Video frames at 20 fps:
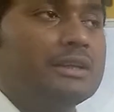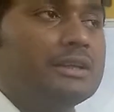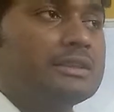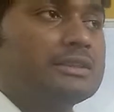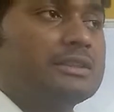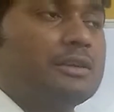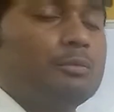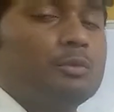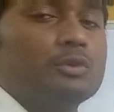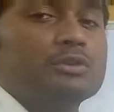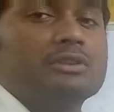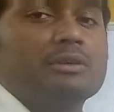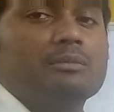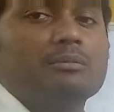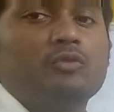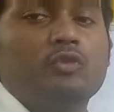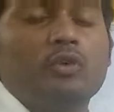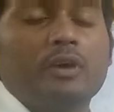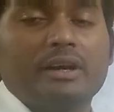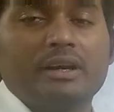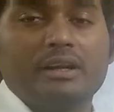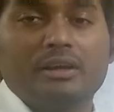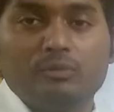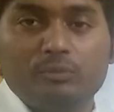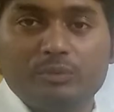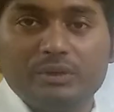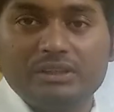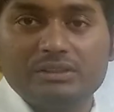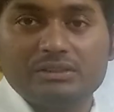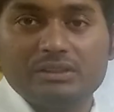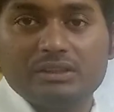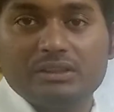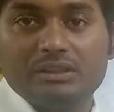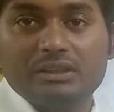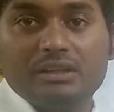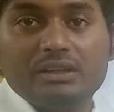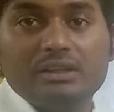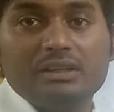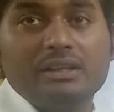Suppose some foreign companies are there,